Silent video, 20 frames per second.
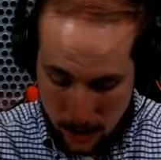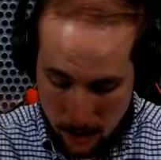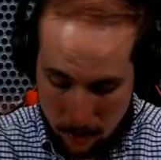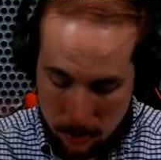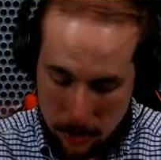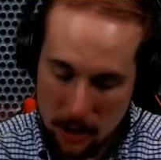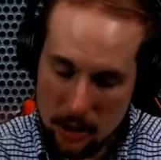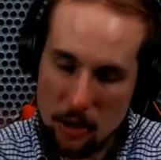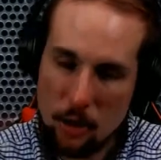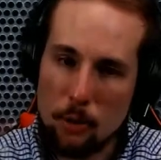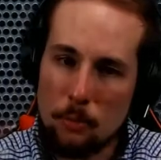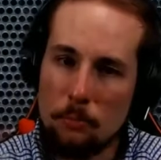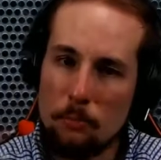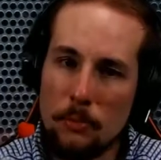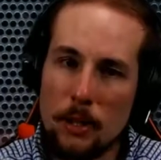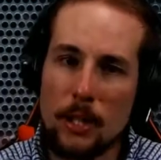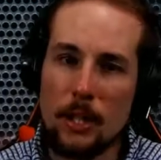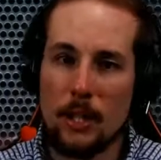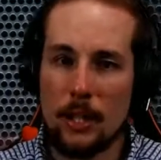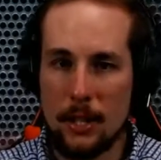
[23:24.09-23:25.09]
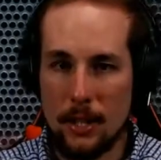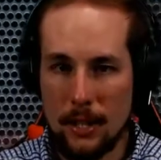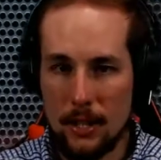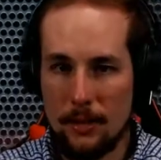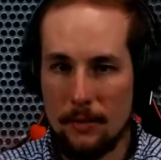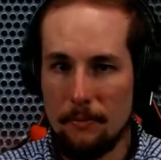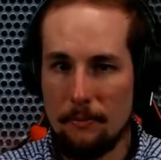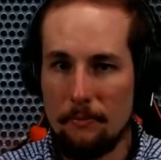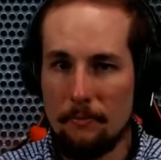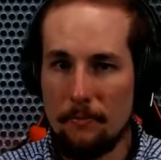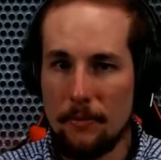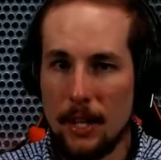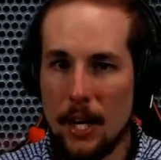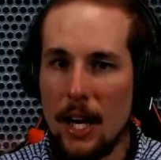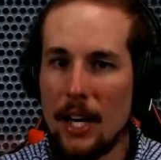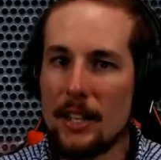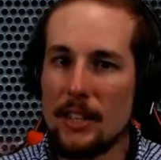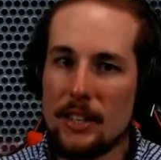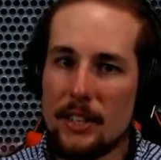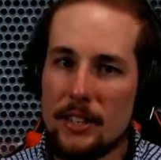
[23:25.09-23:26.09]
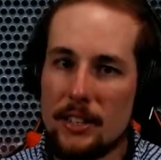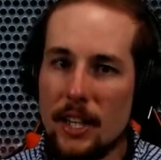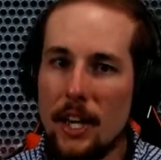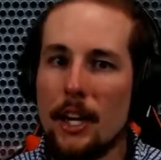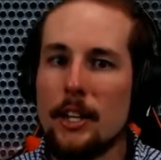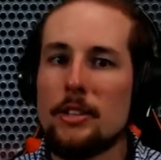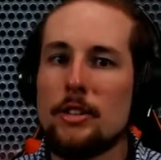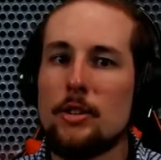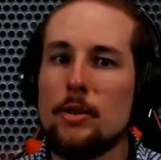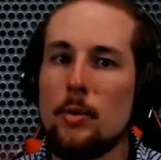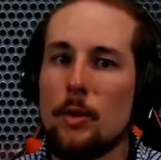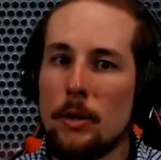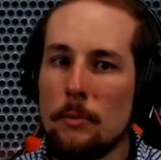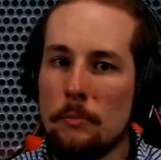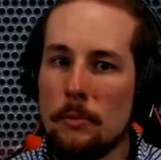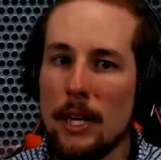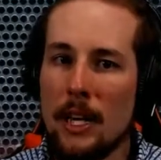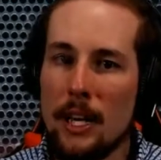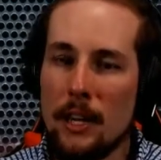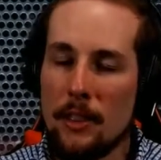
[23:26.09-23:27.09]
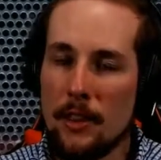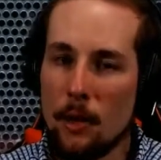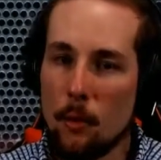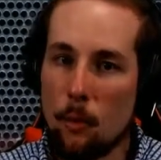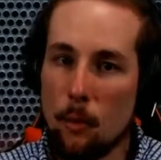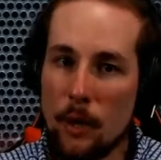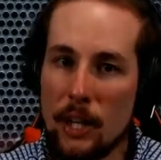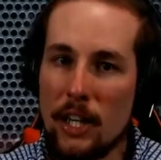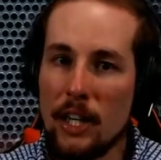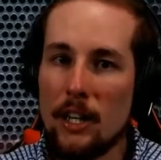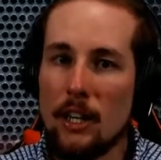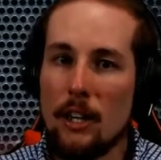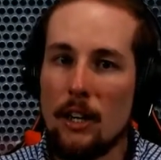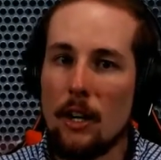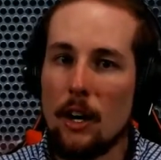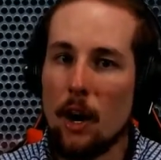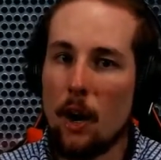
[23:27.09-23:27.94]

Because humility leads us to admit that we